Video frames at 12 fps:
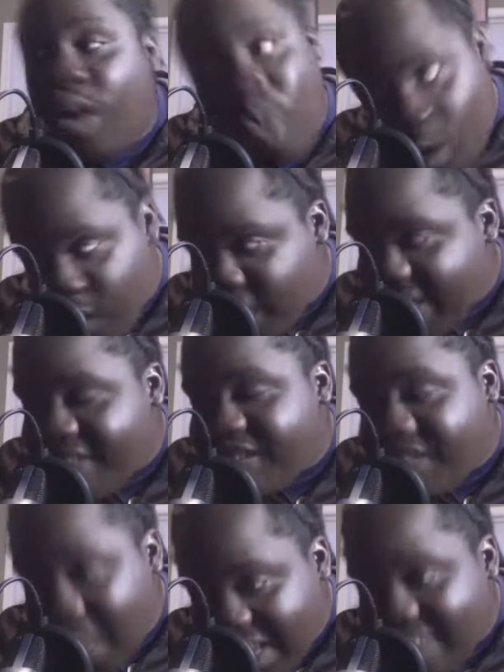all your
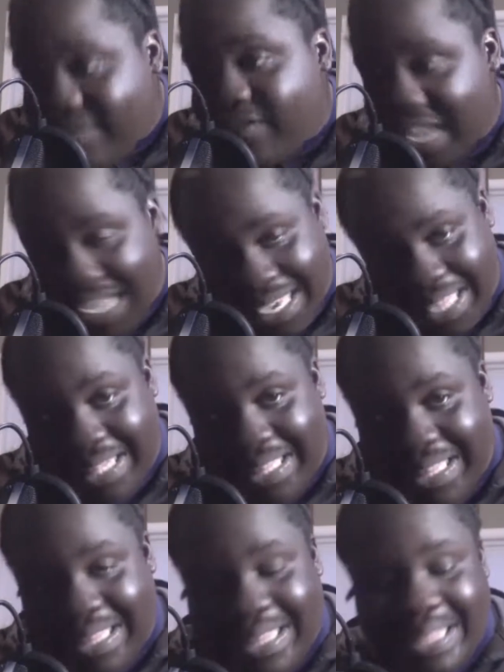fucking
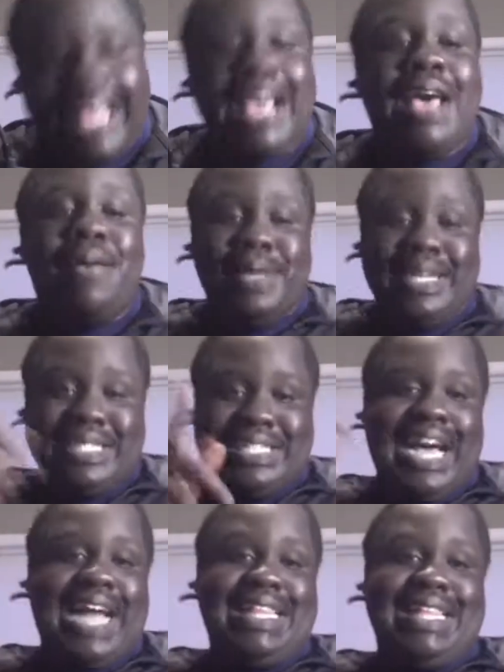fans because
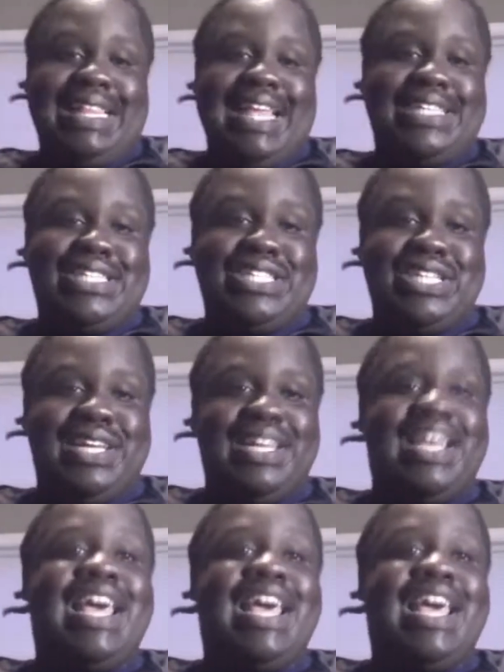y'all did that shit.